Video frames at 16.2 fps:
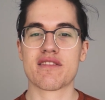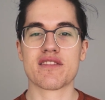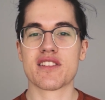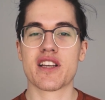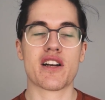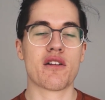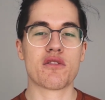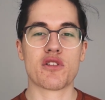
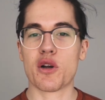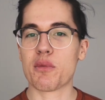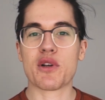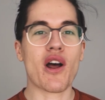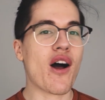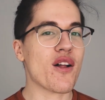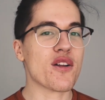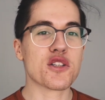you know,
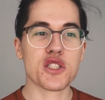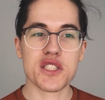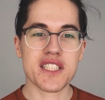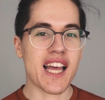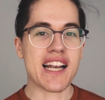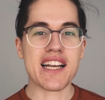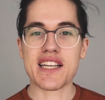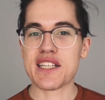dermatologist,
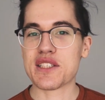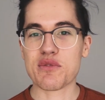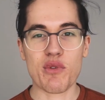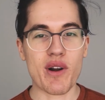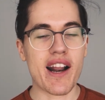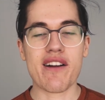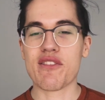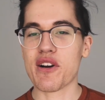dentist,
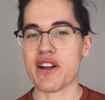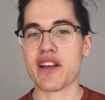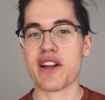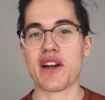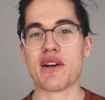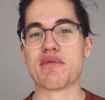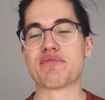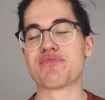whatever, you
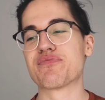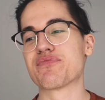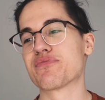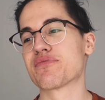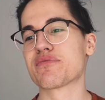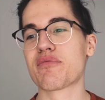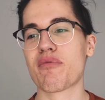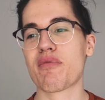know,
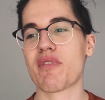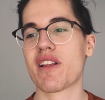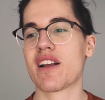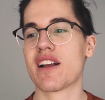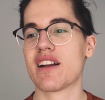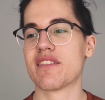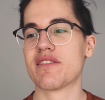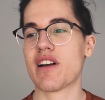
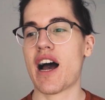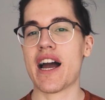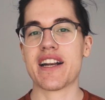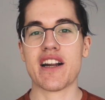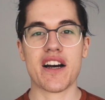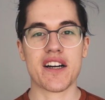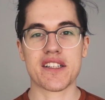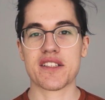eye
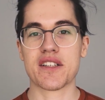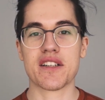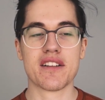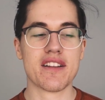doctor,